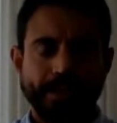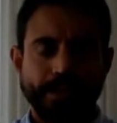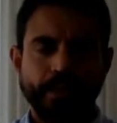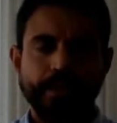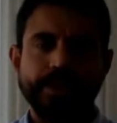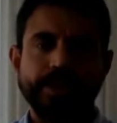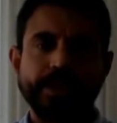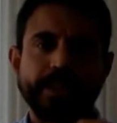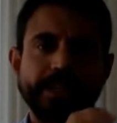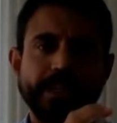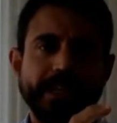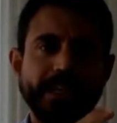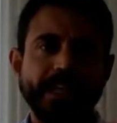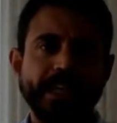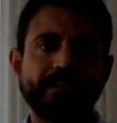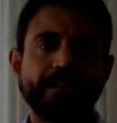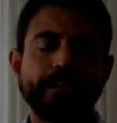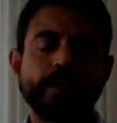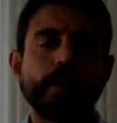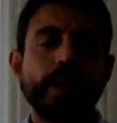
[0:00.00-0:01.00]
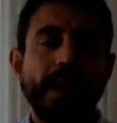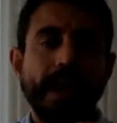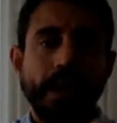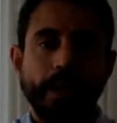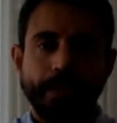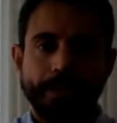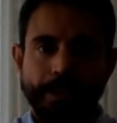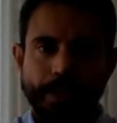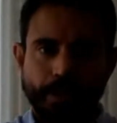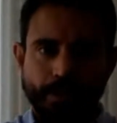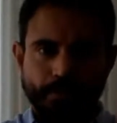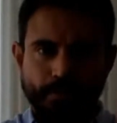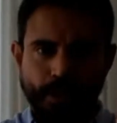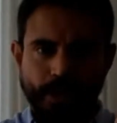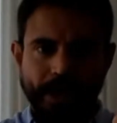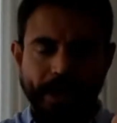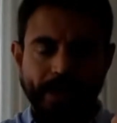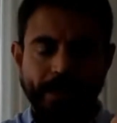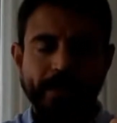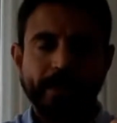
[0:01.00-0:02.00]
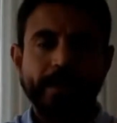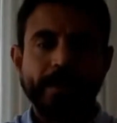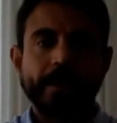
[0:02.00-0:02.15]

which is going to give you a healthier brain.